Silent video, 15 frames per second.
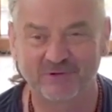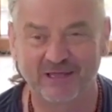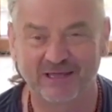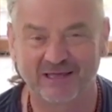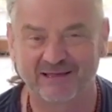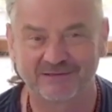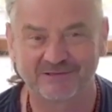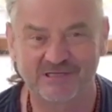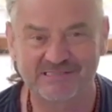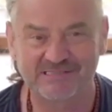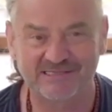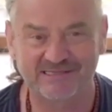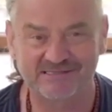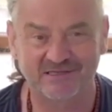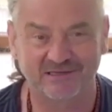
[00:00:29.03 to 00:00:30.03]
yeah, I
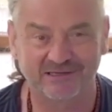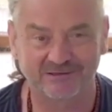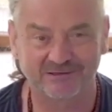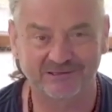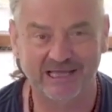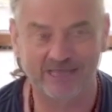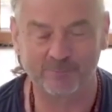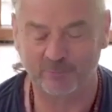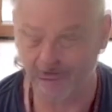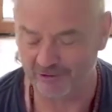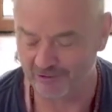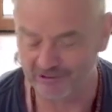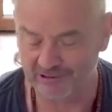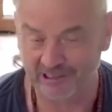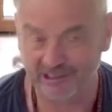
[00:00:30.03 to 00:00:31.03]
treated it as a little camping
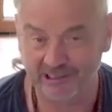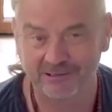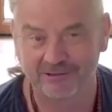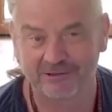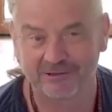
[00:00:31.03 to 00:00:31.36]
holiday.